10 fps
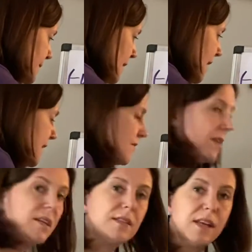I have
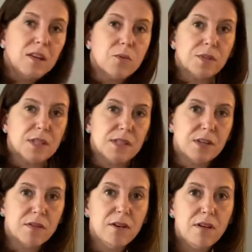this set equal to
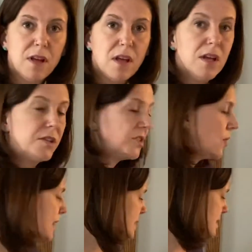0. So
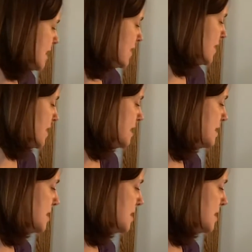I set this